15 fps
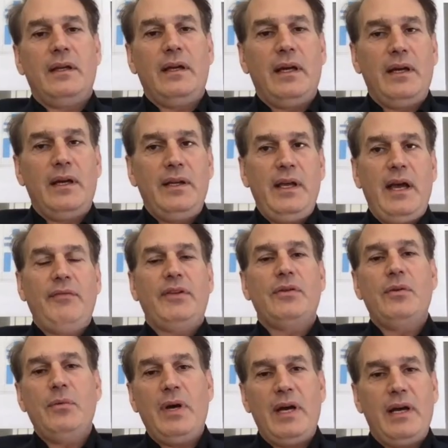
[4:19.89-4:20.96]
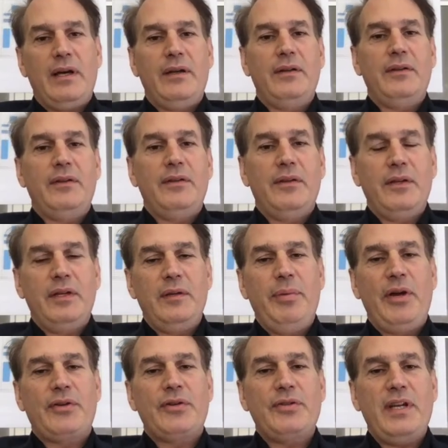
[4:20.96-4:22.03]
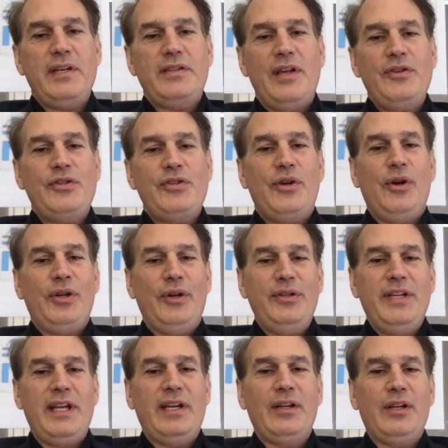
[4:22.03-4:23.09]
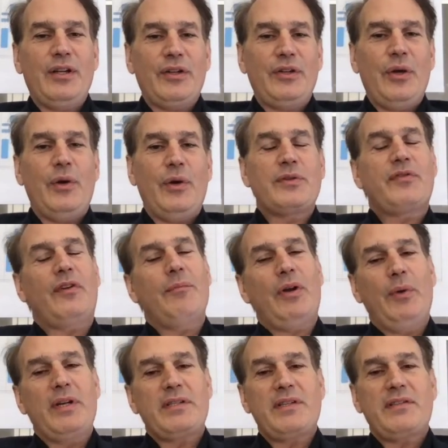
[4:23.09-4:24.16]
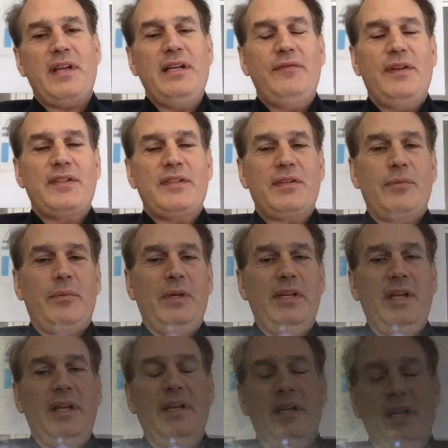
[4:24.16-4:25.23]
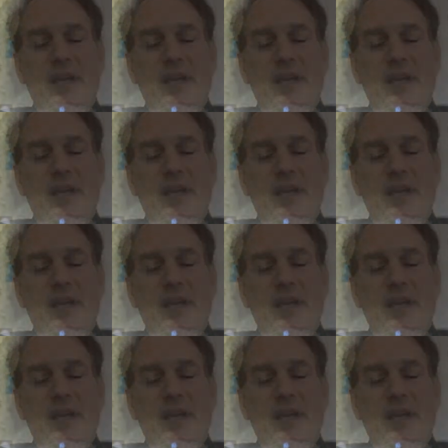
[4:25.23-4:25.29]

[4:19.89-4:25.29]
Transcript: Uh, you have to, uh, the pictures I sent you earlier, take a look at those from a recent site visit we did